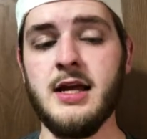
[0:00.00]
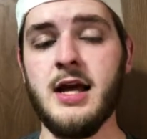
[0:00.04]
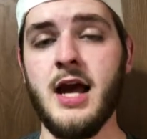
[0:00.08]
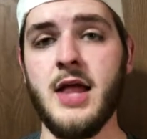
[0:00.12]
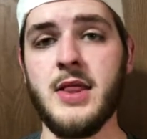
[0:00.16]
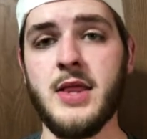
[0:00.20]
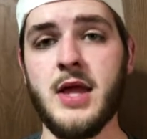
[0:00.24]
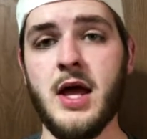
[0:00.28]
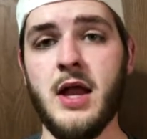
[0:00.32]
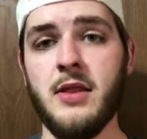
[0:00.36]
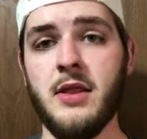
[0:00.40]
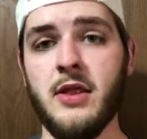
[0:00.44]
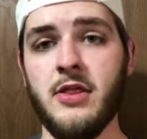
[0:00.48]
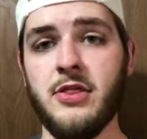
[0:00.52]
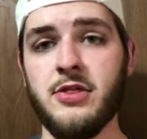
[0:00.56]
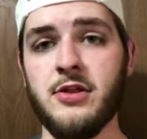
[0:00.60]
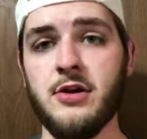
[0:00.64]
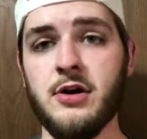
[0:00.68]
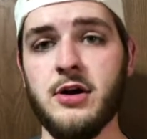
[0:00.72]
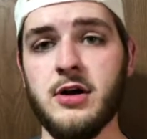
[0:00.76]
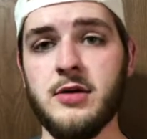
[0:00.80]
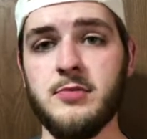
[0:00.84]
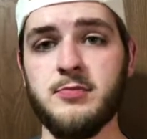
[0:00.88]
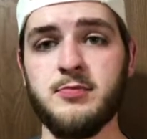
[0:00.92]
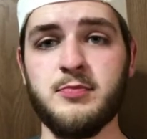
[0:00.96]
And then the
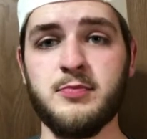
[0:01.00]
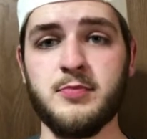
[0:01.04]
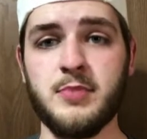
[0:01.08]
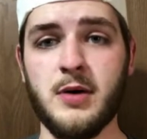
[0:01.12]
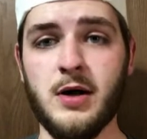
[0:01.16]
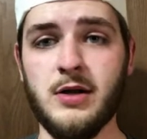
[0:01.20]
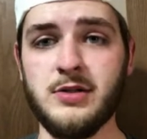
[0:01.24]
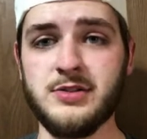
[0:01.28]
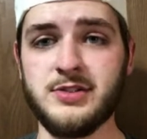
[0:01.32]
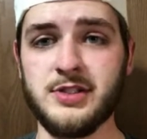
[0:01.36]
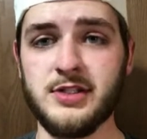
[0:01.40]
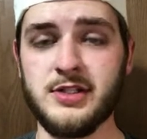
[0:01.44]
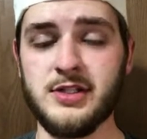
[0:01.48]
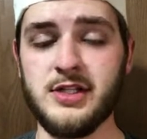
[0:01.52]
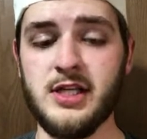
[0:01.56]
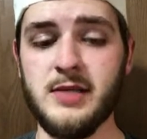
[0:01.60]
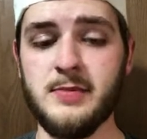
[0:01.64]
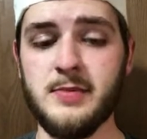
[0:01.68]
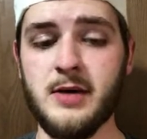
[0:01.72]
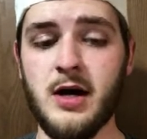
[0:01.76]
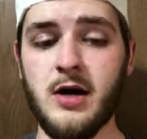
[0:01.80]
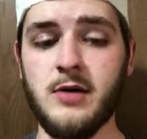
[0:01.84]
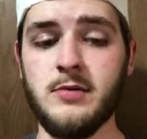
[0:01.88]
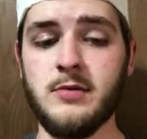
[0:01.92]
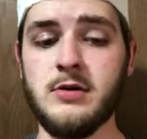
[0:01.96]
third, Paulson
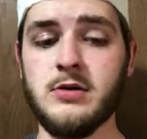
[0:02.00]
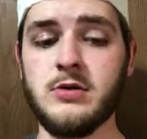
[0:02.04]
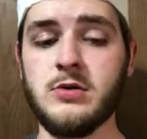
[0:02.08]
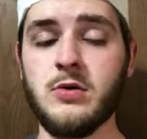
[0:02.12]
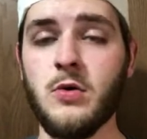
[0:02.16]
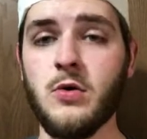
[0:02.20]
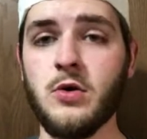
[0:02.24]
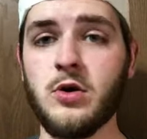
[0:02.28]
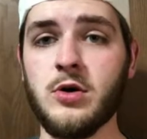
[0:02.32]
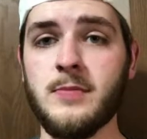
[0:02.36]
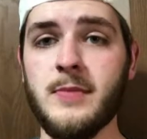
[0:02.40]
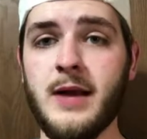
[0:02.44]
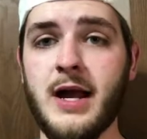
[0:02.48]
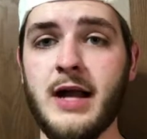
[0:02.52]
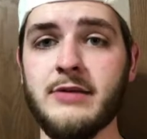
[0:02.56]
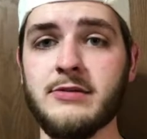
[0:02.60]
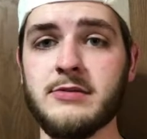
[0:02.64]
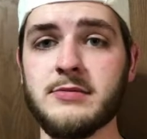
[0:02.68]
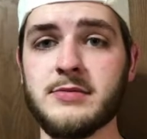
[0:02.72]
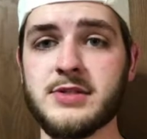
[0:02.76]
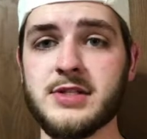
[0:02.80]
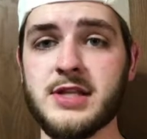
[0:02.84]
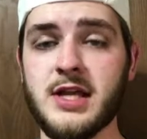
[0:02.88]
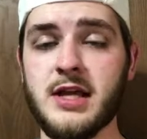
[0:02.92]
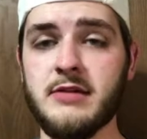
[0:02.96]
Adebo, cornerback
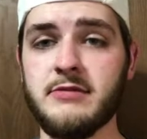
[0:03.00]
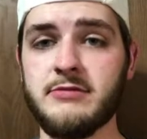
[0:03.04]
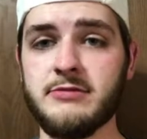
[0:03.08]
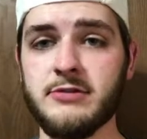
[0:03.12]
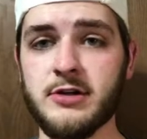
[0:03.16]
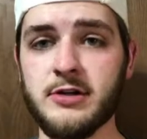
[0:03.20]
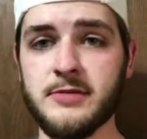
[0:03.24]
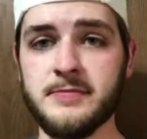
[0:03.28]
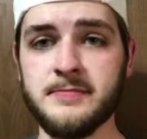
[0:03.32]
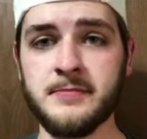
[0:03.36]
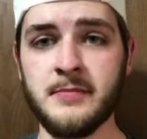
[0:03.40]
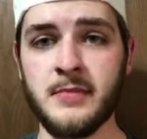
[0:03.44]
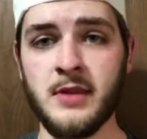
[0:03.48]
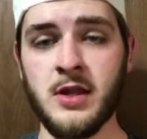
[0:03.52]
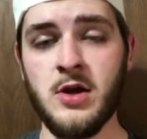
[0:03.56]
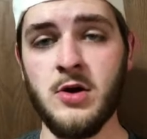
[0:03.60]
from Stanford.